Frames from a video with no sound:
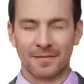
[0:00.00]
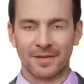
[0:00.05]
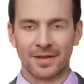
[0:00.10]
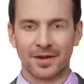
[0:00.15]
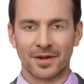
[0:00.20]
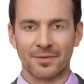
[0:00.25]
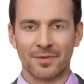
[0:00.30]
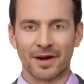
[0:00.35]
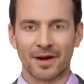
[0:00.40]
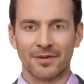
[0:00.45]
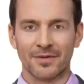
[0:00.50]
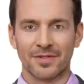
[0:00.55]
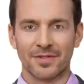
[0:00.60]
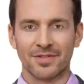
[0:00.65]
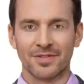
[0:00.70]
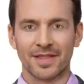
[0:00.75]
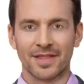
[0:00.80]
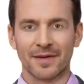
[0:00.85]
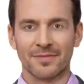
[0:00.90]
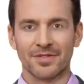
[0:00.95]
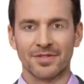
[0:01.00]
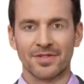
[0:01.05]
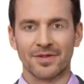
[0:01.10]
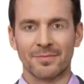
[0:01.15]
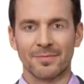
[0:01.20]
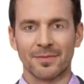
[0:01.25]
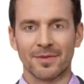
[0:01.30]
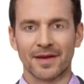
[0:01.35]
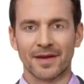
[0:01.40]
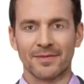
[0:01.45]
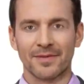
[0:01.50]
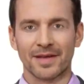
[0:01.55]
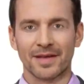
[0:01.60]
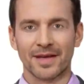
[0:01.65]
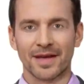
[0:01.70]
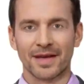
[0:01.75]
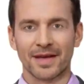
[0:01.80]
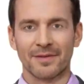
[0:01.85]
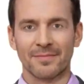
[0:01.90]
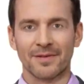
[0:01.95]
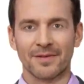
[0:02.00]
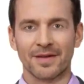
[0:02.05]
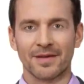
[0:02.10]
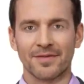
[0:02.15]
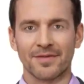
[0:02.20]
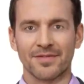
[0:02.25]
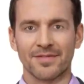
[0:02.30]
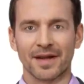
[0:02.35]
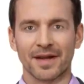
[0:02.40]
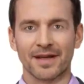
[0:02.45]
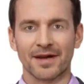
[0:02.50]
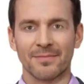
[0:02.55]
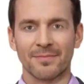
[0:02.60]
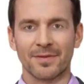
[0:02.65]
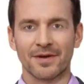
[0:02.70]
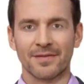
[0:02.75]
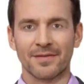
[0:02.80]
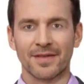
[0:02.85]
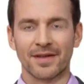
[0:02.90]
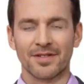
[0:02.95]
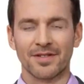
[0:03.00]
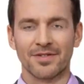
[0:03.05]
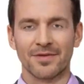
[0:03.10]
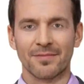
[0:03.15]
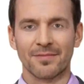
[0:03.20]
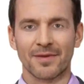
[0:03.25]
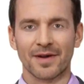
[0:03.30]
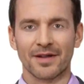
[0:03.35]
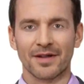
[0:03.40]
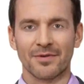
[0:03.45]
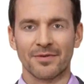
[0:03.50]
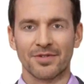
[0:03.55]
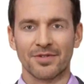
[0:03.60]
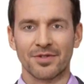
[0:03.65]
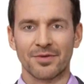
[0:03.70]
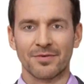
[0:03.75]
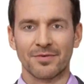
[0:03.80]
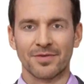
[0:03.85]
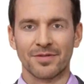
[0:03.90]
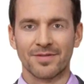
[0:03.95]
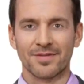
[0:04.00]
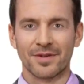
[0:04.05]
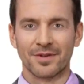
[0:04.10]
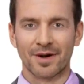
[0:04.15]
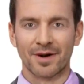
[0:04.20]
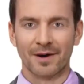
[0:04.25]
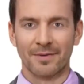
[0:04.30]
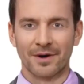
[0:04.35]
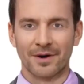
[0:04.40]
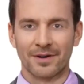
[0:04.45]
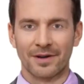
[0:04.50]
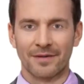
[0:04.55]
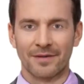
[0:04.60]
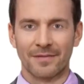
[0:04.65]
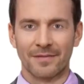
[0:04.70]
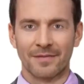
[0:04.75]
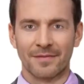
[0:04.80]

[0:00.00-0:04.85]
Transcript: Here are the steps to play the game. Setup: each player chooses a color